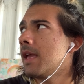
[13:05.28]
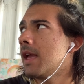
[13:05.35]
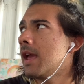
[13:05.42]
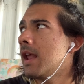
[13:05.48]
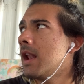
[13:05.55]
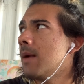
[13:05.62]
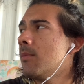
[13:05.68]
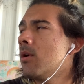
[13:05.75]

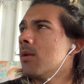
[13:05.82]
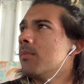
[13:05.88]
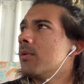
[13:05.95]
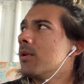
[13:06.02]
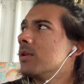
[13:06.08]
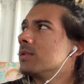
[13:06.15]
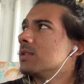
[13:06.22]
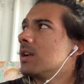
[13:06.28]
I'm not a
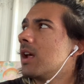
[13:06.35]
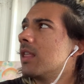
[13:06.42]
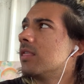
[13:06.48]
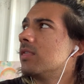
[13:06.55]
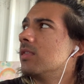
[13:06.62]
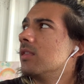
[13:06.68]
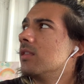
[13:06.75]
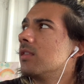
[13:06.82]
person, I
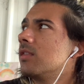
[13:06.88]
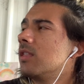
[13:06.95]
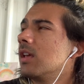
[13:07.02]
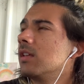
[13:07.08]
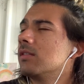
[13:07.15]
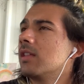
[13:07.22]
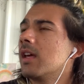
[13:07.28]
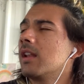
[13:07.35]

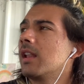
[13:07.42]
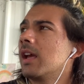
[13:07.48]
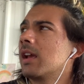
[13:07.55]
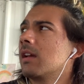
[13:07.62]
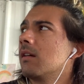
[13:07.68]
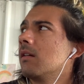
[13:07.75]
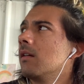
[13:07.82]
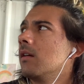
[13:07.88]
think that like,
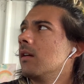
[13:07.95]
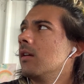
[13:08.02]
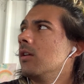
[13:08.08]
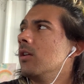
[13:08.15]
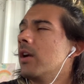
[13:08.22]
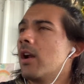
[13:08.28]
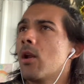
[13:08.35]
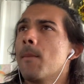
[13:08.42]

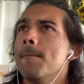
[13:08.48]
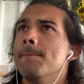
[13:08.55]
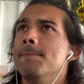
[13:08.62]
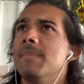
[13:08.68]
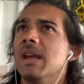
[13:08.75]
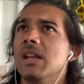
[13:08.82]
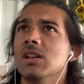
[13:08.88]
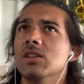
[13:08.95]
I don't
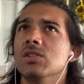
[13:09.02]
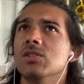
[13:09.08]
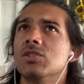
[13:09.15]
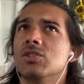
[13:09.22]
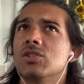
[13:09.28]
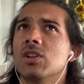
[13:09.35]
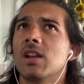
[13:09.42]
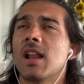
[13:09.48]
binge
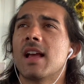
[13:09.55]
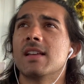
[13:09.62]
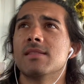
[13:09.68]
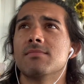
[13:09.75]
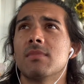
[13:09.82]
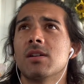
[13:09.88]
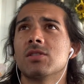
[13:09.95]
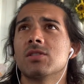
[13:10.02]
shit as
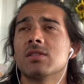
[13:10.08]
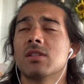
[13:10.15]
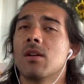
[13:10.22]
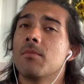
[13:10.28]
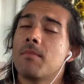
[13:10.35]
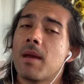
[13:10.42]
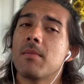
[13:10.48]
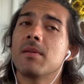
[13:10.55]
much, or
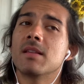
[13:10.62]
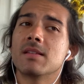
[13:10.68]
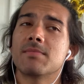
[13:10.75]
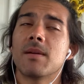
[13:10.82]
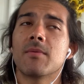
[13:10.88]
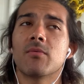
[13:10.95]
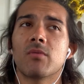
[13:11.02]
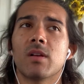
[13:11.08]
maybe this
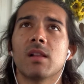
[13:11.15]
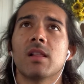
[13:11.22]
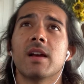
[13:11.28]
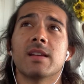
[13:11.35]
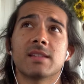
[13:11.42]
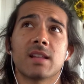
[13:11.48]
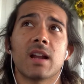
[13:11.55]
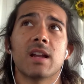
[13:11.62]
made me
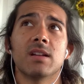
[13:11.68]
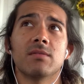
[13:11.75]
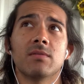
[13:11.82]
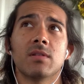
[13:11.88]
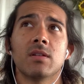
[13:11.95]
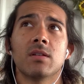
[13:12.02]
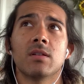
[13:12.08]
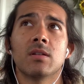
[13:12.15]
realize that
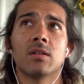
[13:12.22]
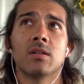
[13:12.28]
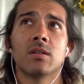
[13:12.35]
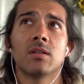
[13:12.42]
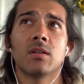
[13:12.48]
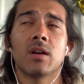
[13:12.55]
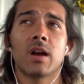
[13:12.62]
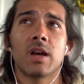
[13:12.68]

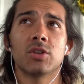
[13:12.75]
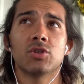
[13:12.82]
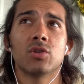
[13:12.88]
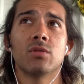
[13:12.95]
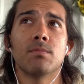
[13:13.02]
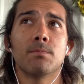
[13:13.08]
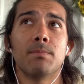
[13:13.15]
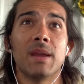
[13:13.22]
I
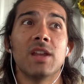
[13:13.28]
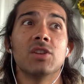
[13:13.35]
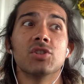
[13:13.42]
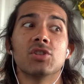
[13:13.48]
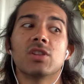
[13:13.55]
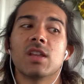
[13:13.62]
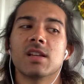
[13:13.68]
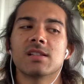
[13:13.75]
shouldn't
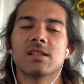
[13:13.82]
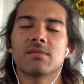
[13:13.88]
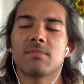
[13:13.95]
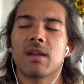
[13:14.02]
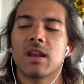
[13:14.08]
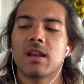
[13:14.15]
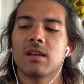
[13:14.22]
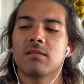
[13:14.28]
binge things
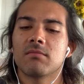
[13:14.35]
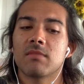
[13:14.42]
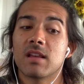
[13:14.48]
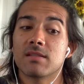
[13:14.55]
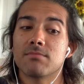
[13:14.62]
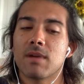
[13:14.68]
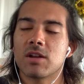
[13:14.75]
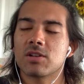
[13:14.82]

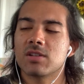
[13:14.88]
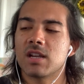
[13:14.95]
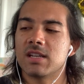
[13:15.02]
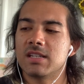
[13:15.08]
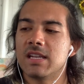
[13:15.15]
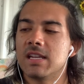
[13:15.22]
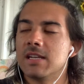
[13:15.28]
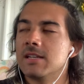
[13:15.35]
as much as I
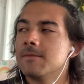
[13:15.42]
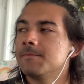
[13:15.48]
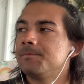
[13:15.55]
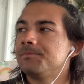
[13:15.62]
did.